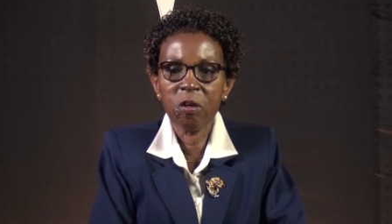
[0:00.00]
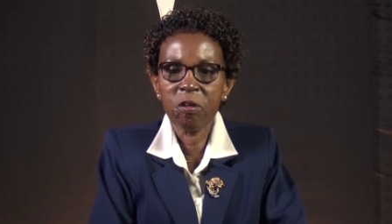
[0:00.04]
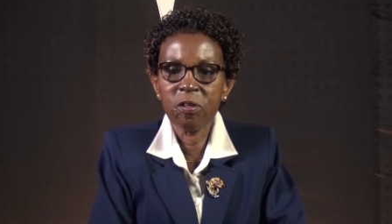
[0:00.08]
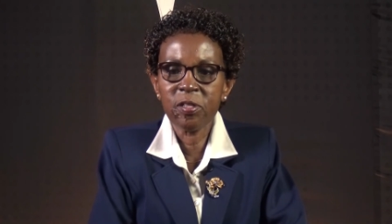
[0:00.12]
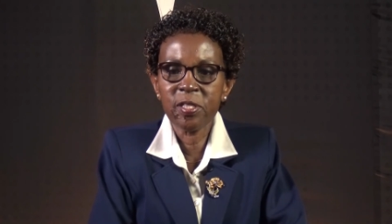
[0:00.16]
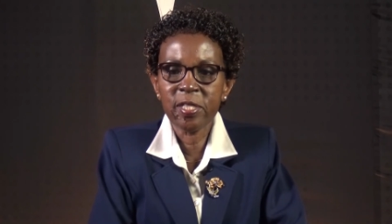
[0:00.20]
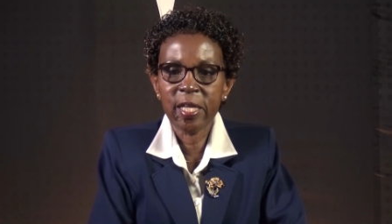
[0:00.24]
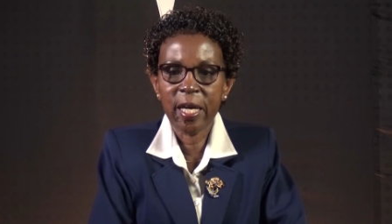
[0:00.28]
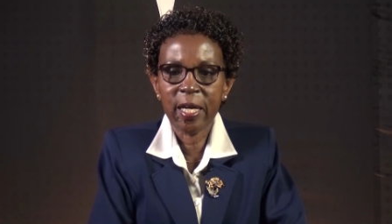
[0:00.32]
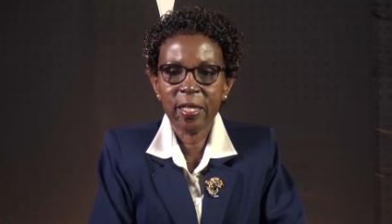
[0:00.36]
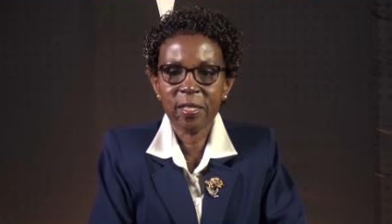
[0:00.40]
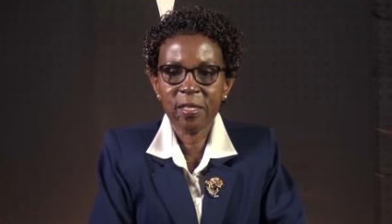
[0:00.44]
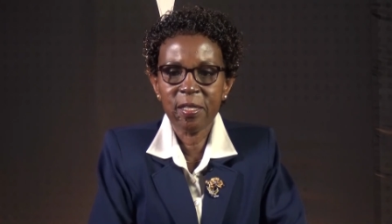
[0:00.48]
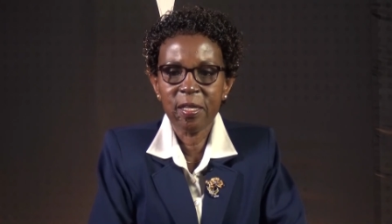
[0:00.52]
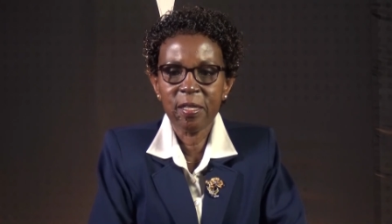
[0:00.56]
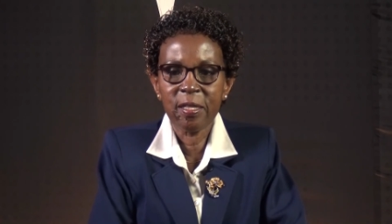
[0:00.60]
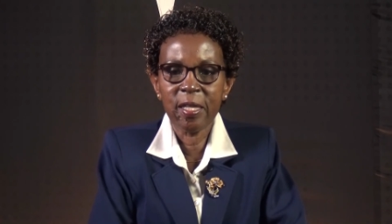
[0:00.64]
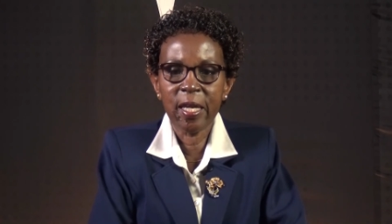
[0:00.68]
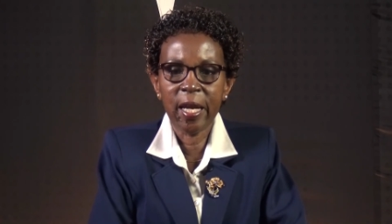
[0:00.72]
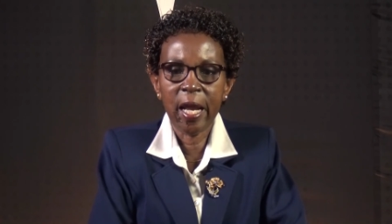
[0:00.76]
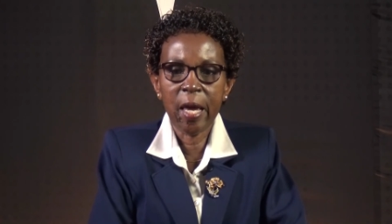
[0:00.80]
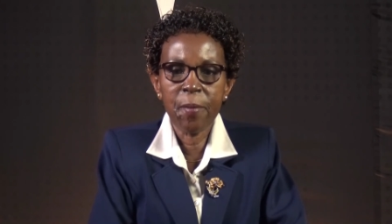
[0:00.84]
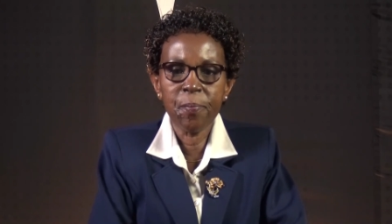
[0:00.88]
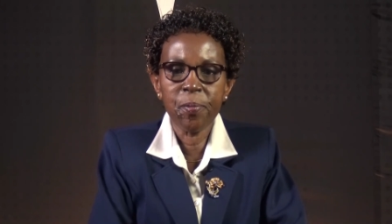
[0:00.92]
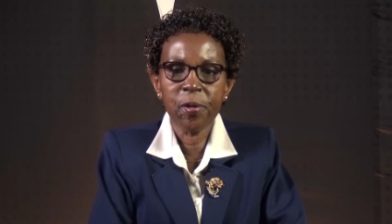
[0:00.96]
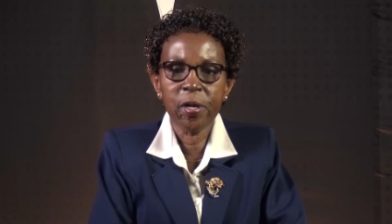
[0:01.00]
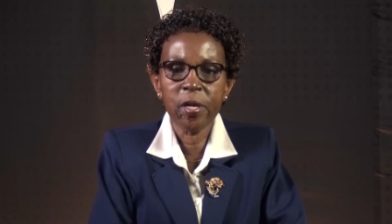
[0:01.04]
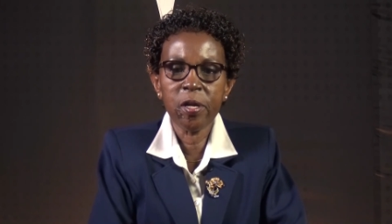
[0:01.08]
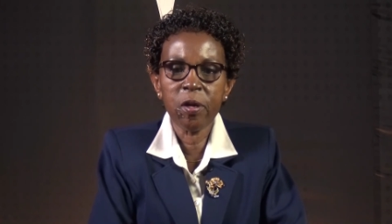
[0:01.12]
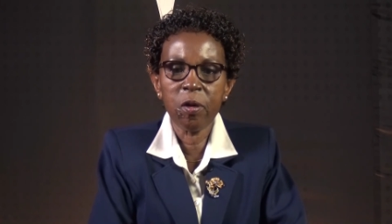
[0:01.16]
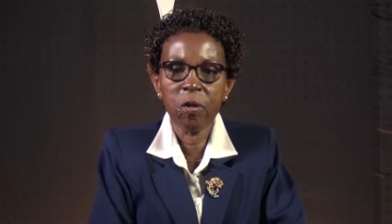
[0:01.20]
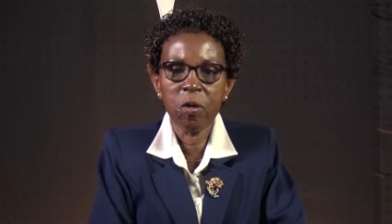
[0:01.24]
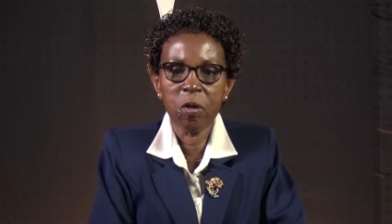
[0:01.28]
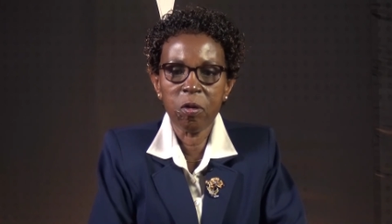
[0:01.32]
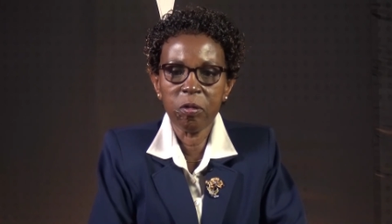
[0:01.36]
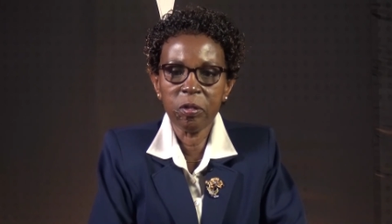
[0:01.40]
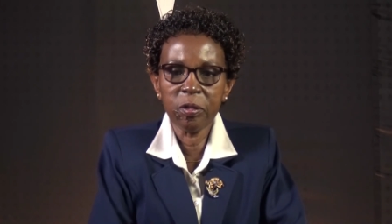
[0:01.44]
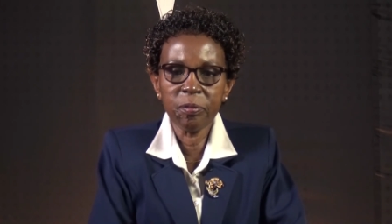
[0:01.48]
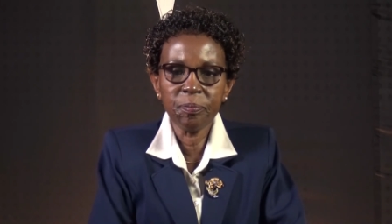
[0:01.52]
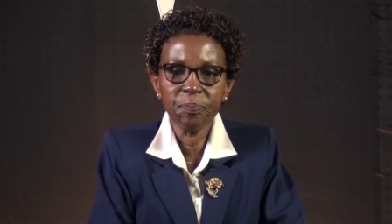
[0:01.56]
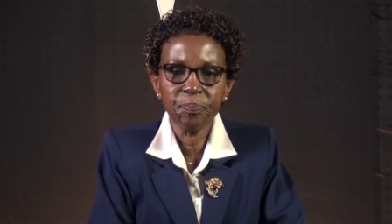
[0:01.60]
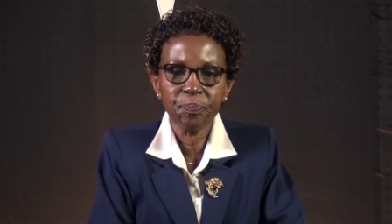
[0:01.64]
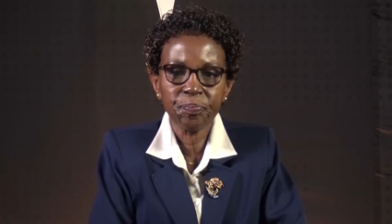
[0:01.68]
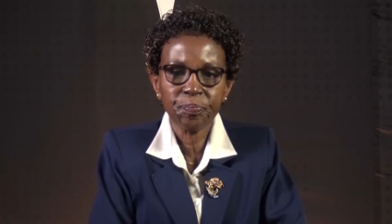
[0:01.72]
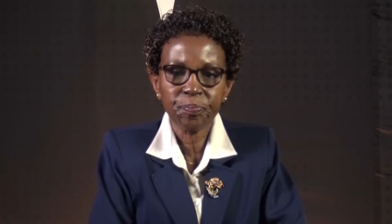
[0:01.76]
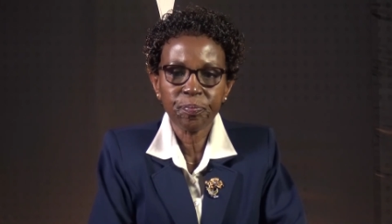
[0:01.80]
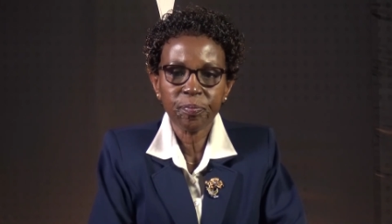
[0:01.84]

contact the library on